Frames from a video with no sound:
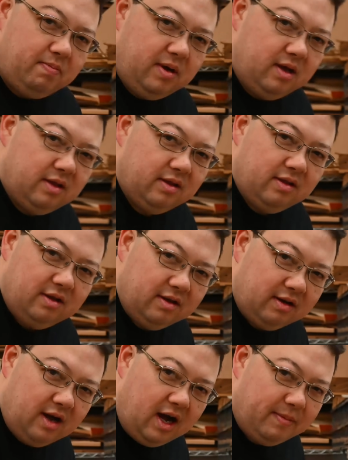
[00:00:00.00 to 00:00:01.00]
be in the
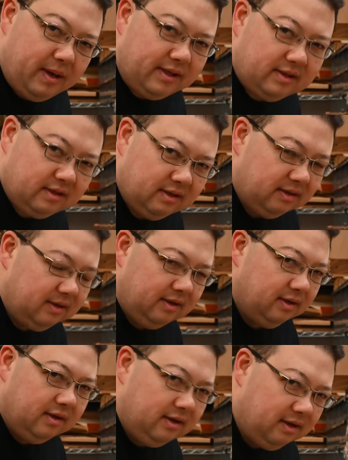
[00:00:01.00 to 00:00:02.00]
comments,
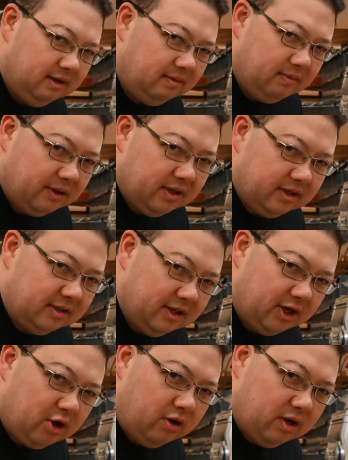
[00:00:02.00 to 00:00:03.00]
but this isn't
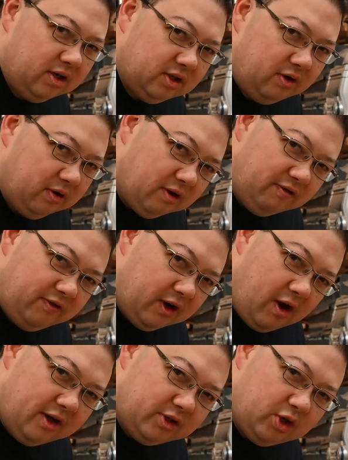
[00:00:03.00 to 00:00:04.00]
a cooking show. You can
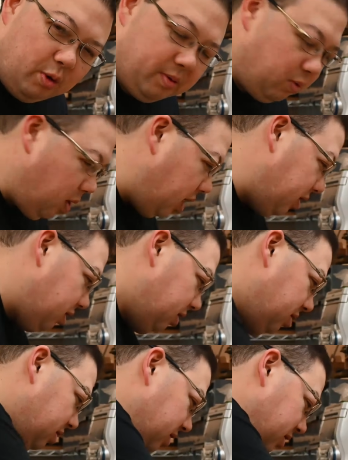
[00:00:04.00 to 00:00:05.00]
figure out soap and water.
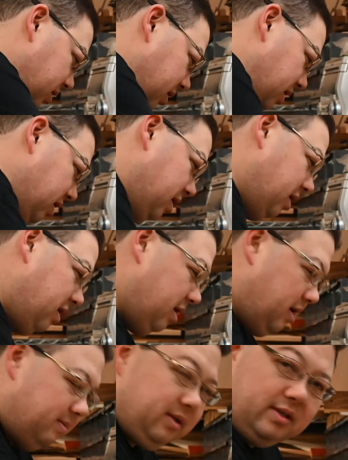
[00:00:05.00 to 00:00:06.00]

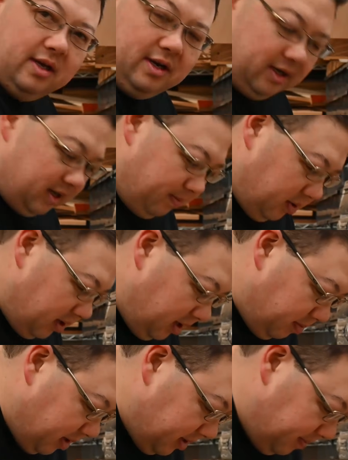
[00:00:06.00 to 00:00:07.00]
I'm just going to dip a little
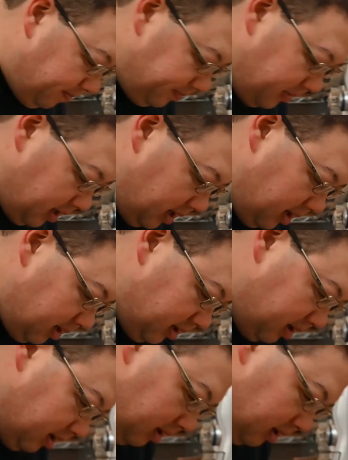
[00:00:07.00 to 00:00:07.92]
bit, and